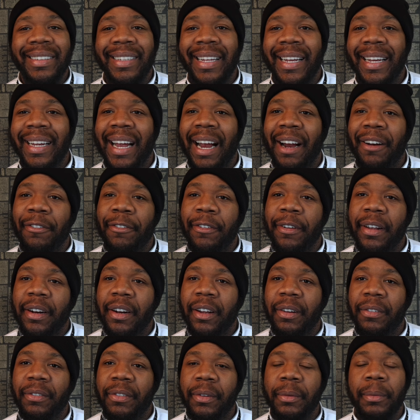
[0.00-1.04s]
they got rid
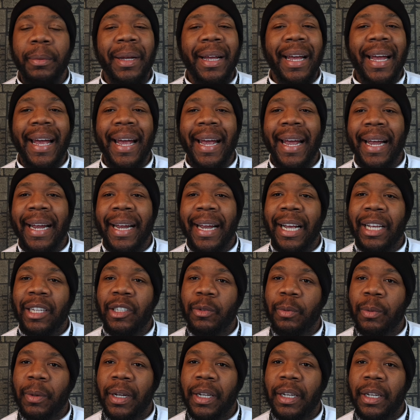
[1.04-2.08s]
of them. And
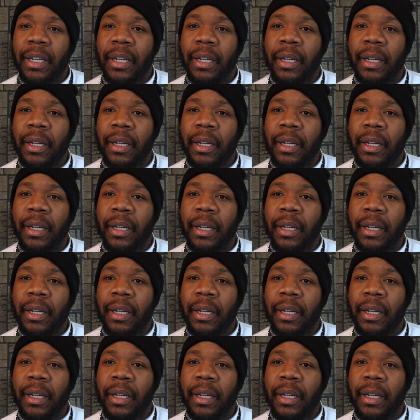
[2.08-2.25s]
guess what?